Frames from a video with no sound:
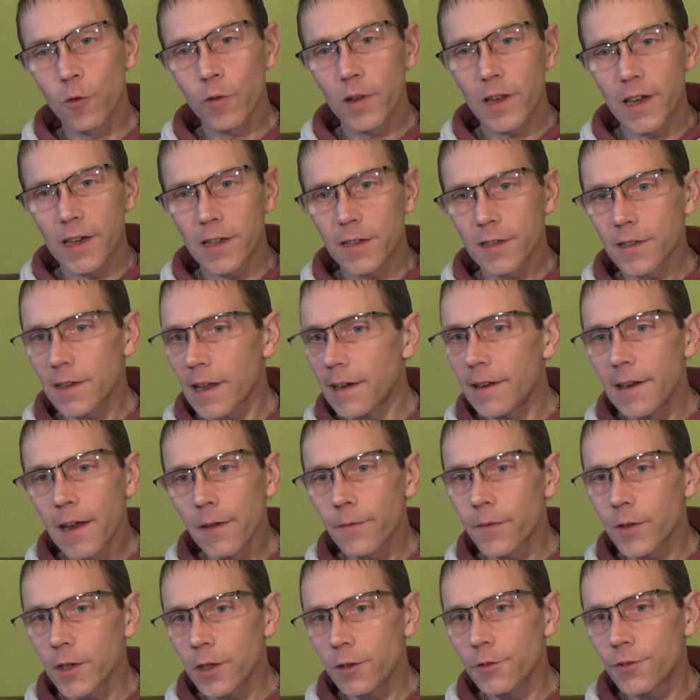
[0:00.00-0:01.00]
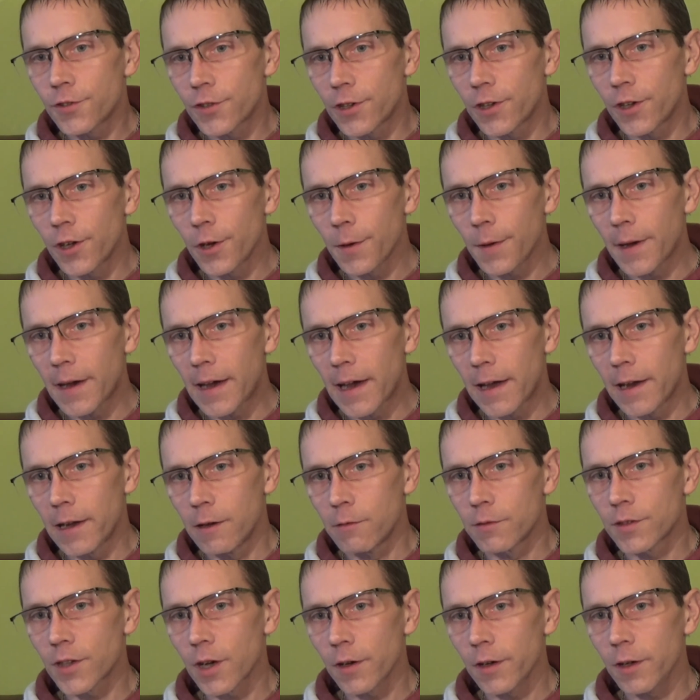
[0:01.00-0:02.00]
this, they never used to do it, and it
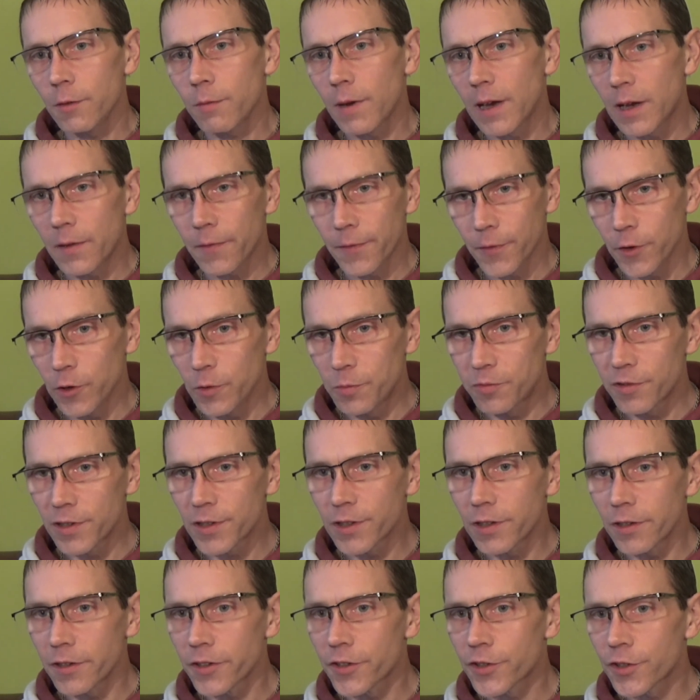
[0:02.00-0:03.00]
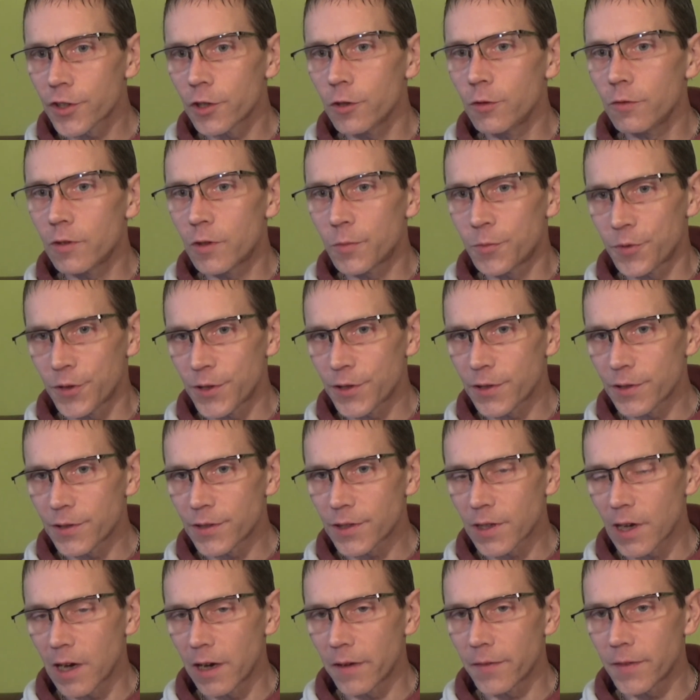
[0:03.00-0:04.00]
was only when a few prisoners sued the prison
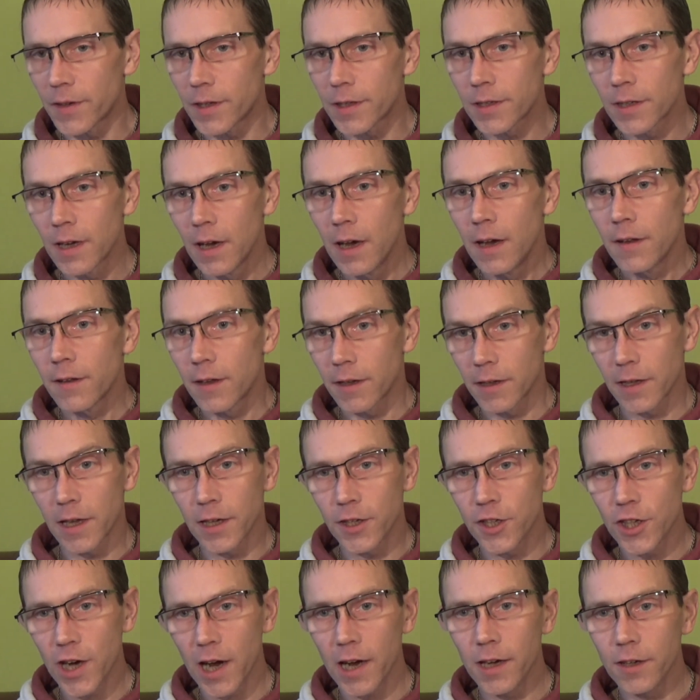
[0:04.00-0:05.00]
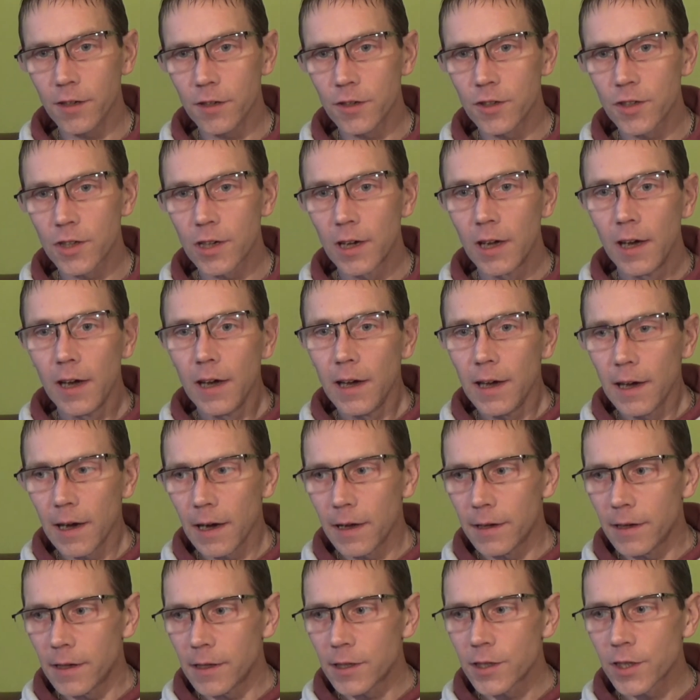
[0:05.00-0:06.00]
service that they changed
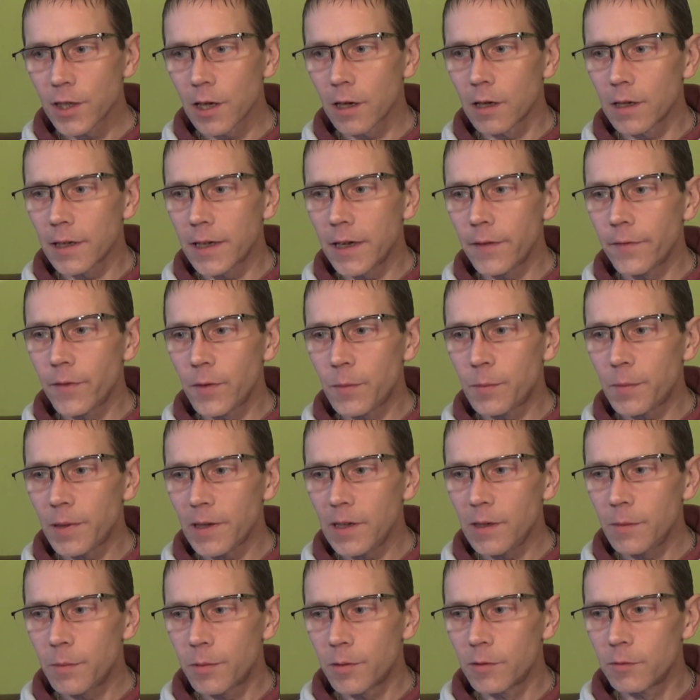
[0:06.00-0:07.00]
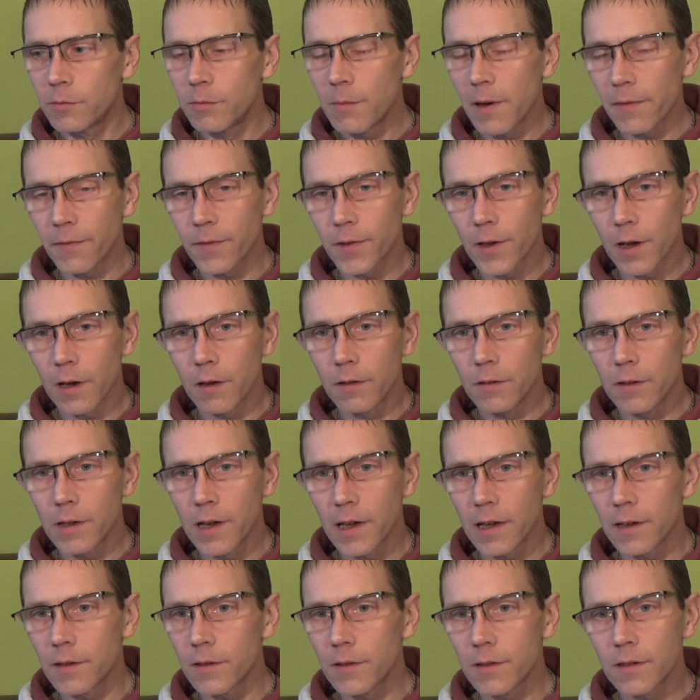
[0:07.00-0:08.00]
and they started giving people methadone,
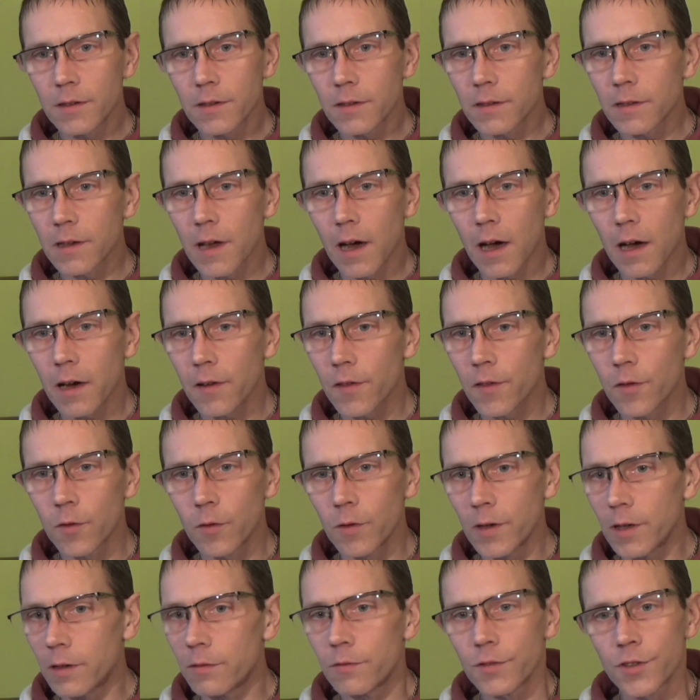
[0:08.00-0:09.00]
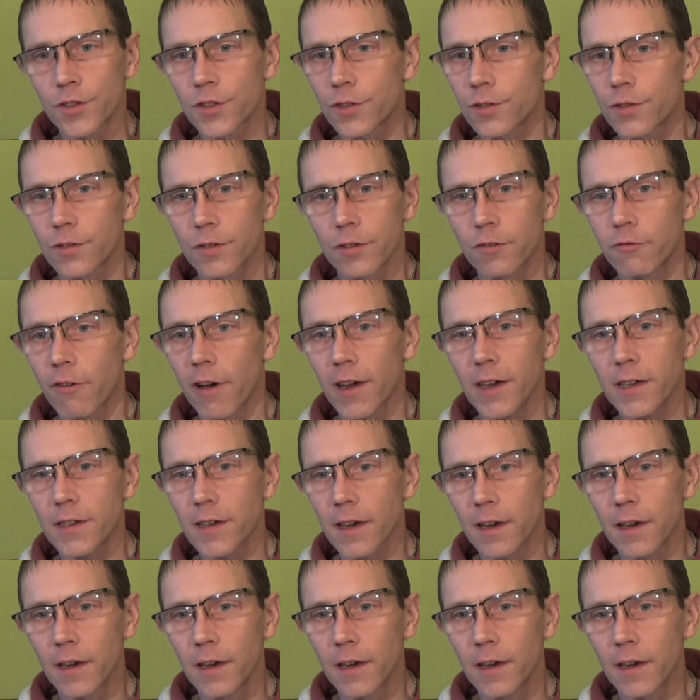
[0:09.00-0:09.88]
and I thought it was crazy.